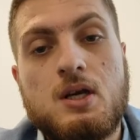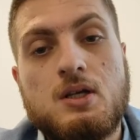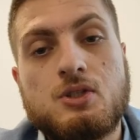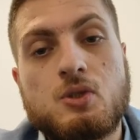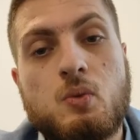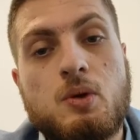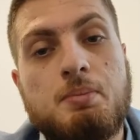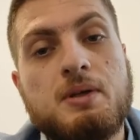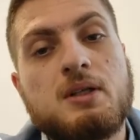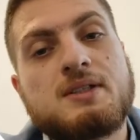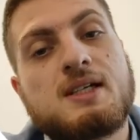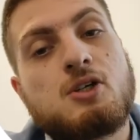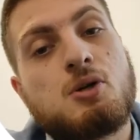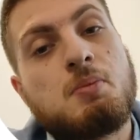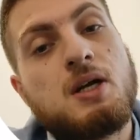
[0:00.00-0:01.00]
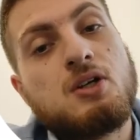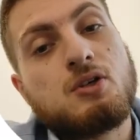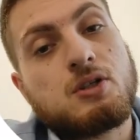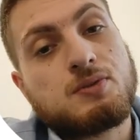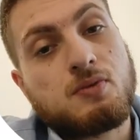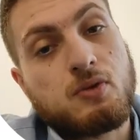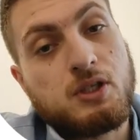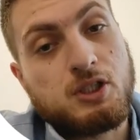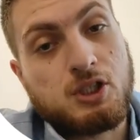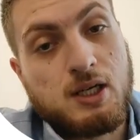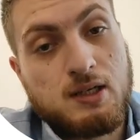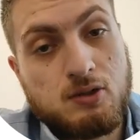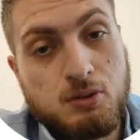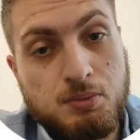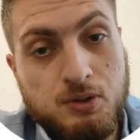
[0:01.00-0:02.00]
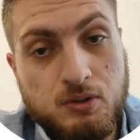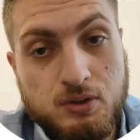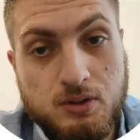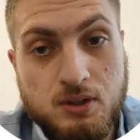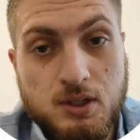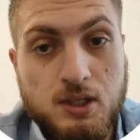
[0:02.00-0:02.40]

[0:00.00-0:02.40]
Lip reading: So we build such a matrix for each attribute,